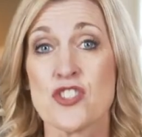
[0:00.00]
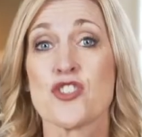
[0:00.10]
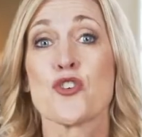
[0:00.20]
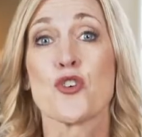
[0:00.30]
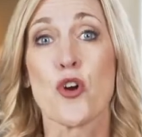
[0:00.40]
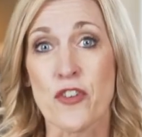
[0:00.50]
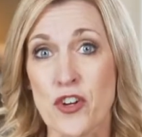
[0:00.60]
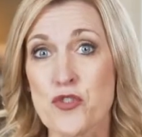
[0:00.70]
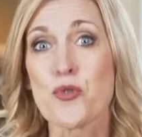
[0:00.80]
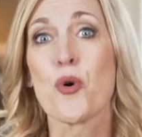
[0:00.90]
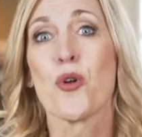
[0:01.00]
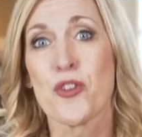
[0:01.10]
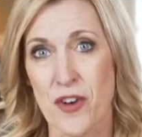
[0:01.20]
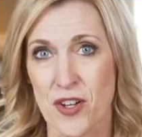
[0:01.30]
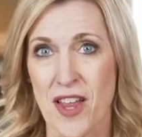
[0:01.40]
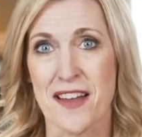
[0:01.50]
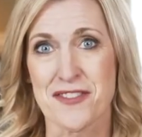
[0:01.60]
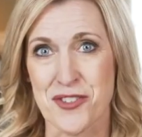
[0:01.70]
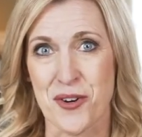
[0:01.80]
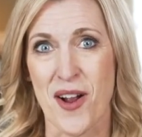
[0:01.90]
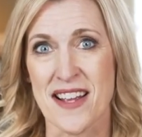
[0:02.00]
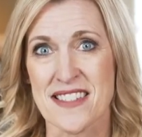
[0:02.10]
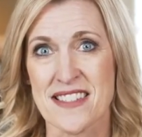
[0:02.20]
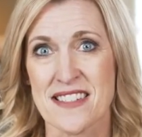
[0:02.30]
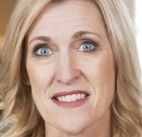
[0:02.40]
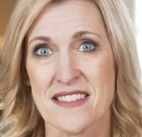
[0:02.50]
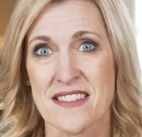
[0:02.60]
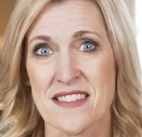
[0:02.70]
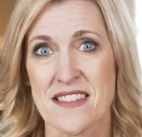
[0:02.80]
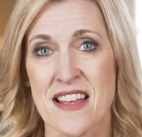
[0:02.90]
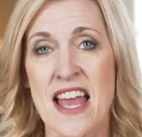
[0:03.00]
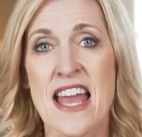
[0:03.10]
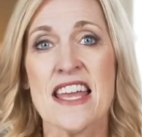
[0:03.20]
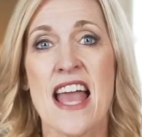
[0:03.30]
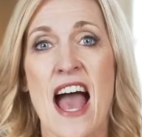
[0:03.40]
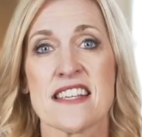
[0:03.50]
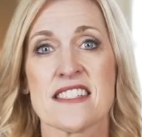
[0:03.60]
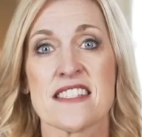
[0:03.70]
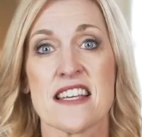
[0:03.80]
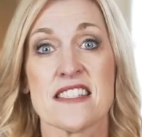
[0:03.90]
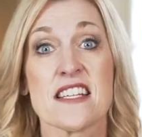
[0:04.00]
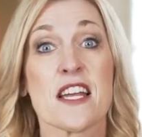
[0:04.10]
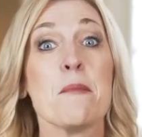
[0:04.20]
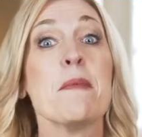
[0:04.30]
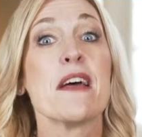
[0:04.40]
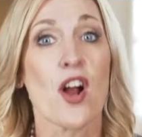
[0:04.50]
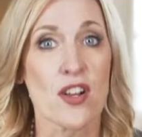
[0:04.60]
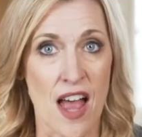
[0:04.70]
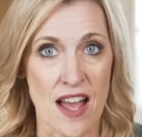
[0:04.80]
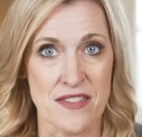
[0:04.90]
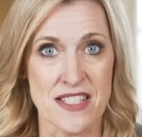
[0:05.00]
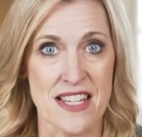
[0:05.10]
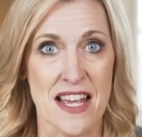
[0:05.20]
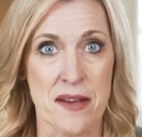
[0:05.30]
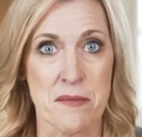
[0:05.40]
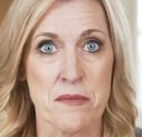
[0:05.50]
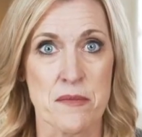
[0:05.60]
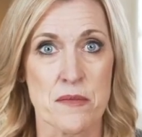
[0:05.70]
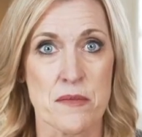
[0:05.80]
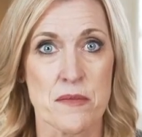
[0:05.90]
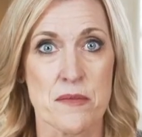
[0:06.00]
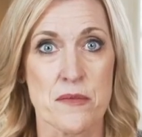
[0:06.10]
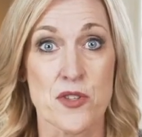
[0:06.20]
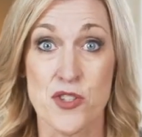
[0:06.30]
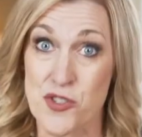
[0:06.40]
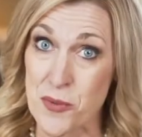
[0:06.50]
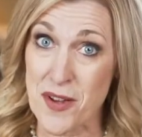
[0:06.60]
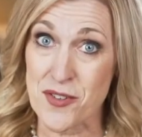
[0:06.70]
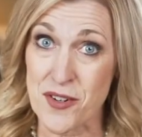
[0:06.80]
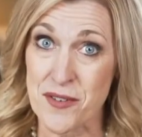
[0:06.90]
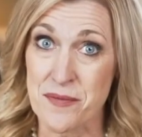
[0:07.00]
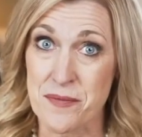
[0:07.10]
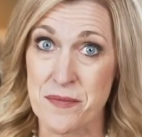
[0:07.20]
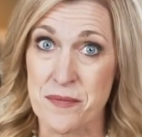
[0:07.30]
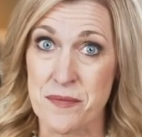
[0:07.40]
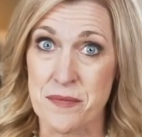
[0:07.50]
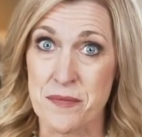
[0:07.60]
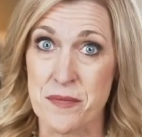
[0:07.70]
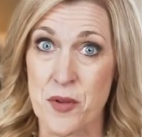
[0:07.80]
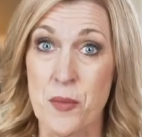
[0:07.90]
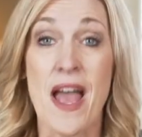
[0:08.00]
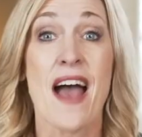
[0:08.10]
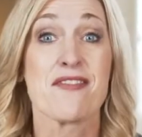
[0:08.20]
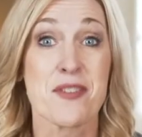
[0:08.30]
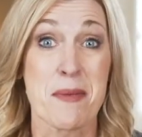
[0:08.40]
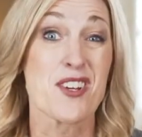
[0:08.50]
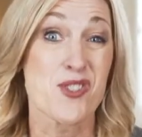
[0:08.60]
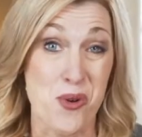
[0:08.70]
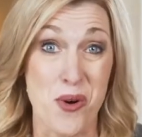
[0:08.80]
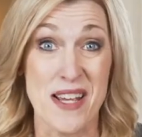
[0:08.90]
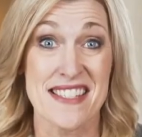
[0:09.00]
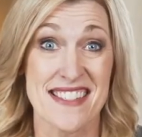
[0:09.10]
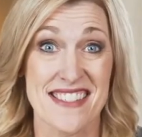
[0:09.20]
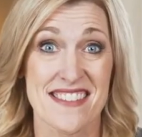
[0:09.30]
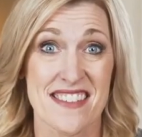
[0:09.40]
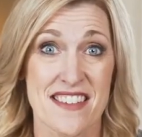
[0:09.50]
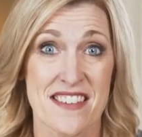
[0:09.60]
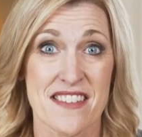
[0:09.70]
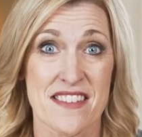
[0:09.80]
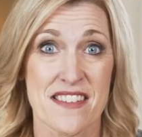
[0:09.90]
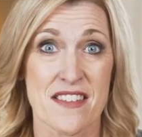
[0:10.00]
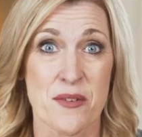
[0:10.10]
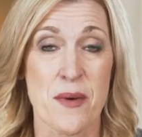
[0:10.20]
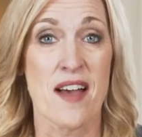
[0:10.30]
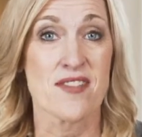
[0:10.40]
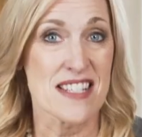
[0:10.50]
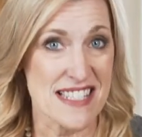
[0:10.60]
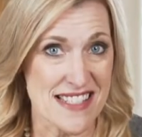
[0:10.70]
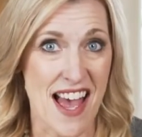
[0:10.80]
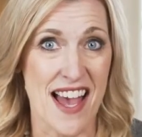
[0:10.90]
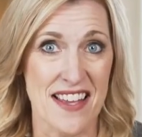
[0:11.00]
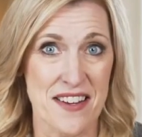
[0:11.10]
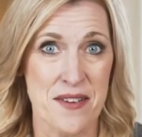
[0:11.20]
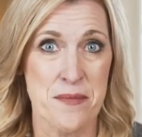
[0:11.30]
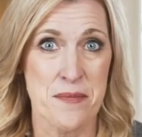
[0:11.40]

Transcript: to turn over control of our lives to Christ. He asks us to commit our lives to him, to surrender. We have to make a choice. We have to decide.